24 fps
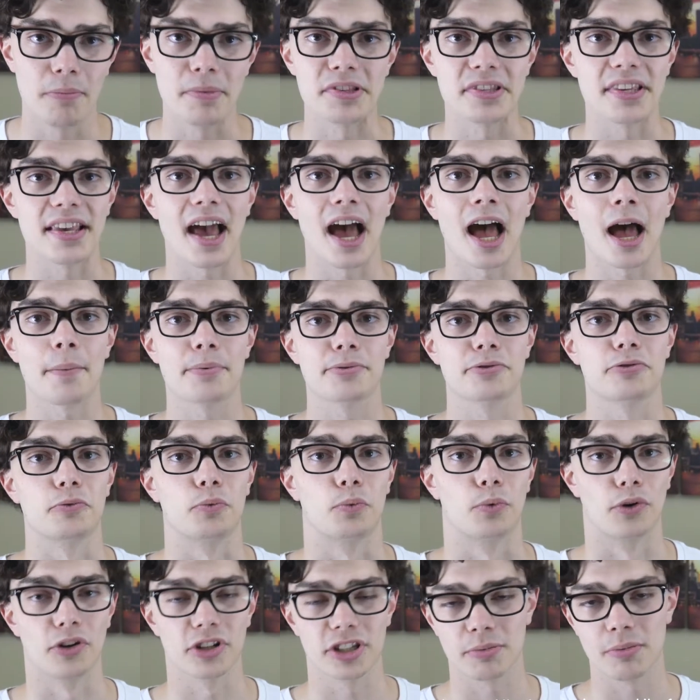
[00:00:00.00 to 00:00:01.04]
It means the absolute
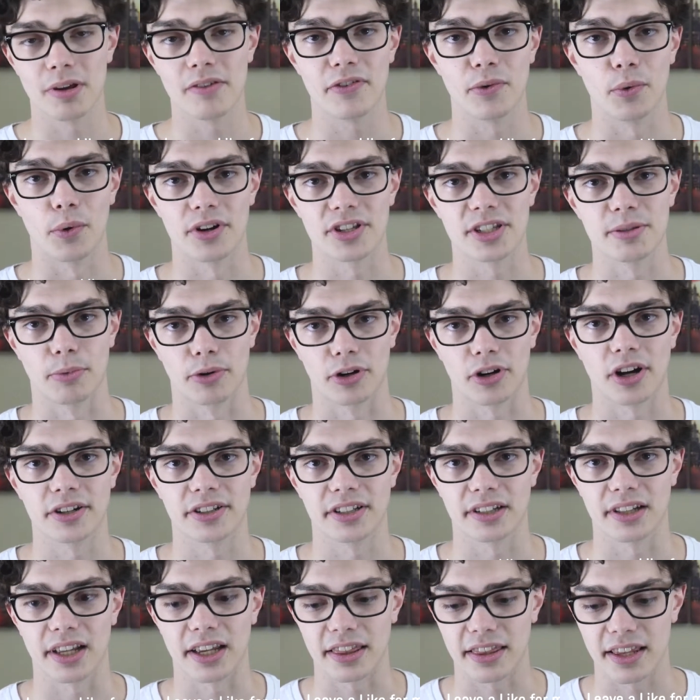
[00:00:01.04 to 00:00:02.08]
world to me if you want to see more
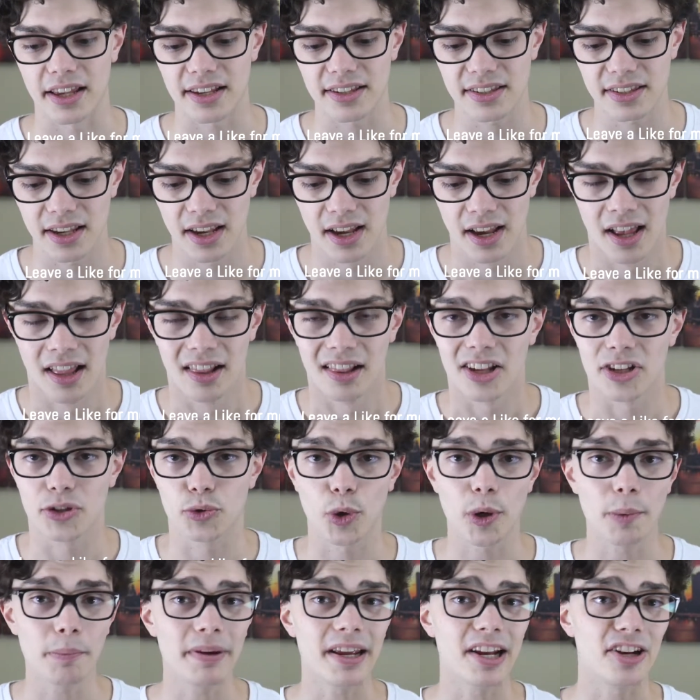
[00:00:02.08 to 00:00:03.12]
content like this. This
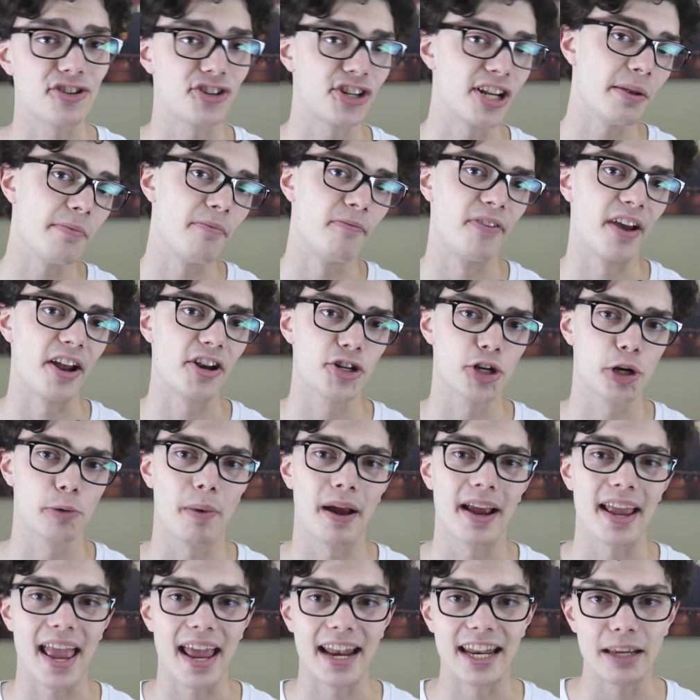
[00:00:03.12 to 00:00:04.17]
wouldn't be a cheap venture
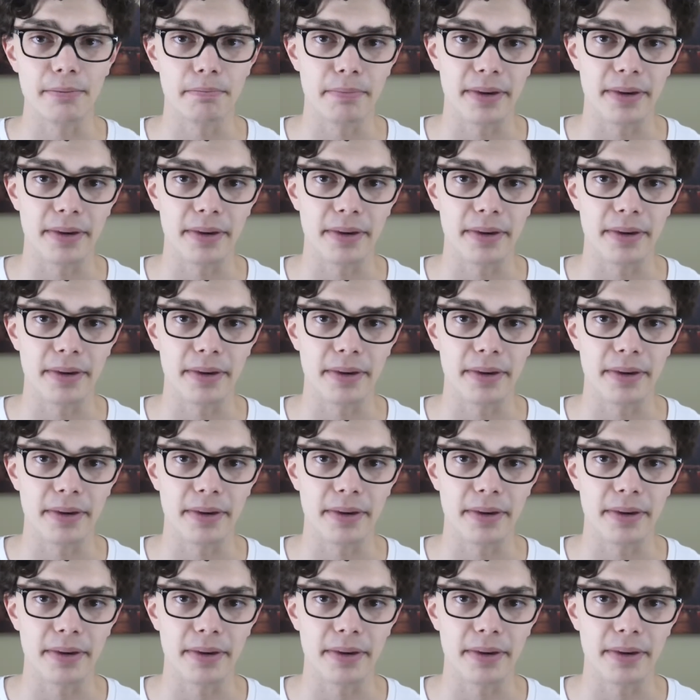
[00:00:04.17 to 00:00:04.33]
by any